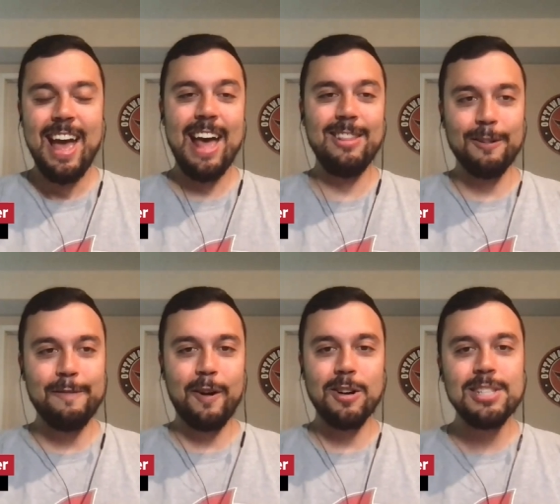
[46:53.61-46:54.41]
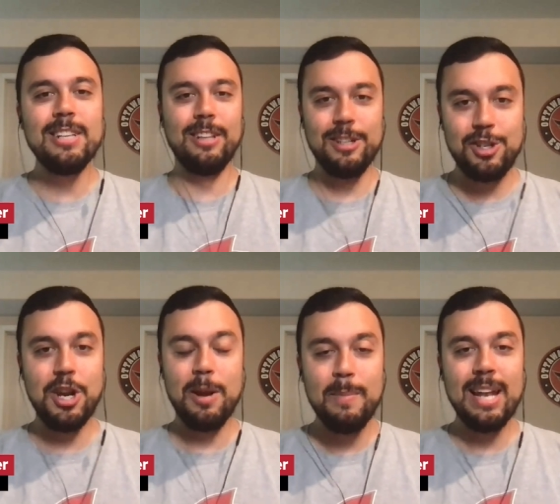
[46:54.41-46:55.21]
and their first
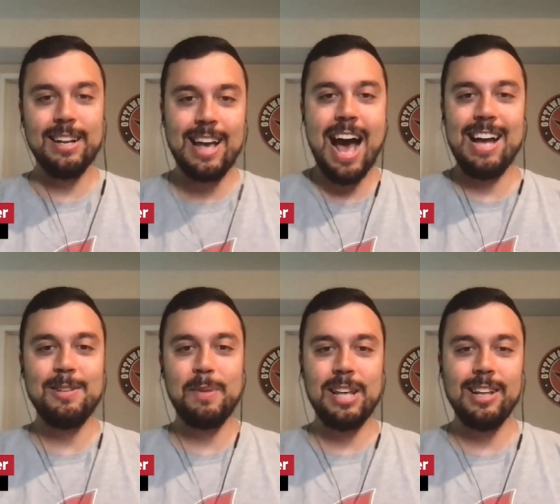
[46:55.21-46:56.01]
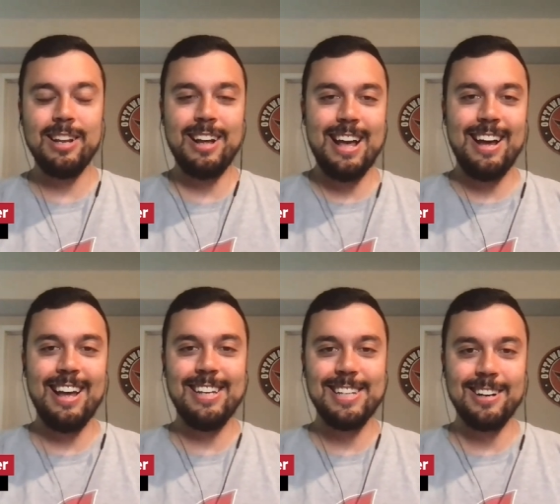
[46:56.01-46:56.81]
legitimate guy to be uh,
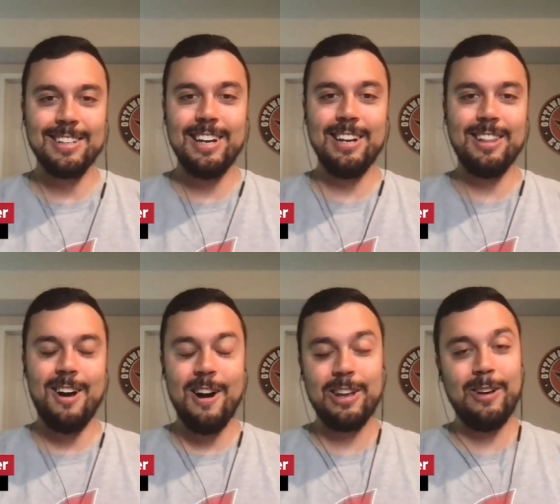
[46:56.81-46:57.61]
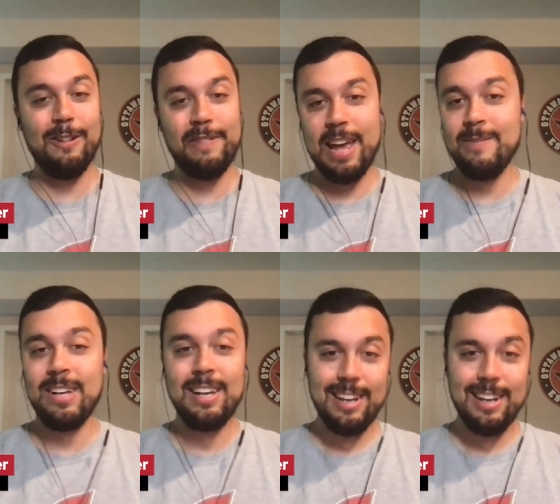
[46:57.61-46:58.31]
inducted into the Hockey Hall of Fame.